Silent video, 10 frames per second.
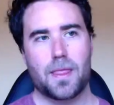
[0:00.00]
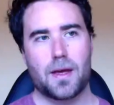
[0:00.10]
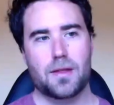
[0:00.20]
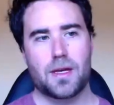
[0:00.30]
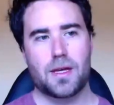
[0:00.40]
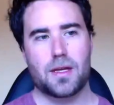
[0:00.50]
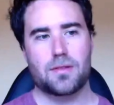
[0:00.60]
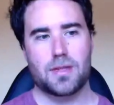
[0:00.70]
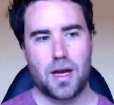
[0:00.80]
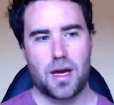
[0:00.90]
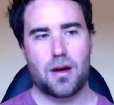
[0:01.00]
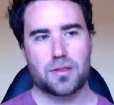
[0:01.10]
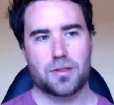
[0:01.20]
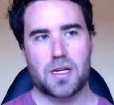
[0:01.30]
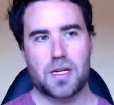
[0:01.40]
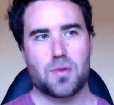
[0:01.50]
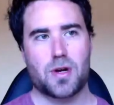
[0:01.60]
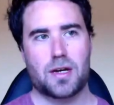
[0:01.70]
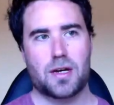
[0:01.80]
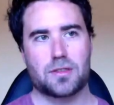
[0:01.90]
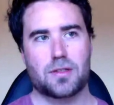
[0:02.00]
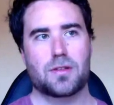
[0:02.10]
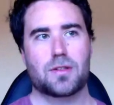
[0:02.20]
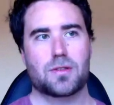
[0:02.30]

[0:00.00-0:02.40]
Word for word: And then, I'll speak to my accountant,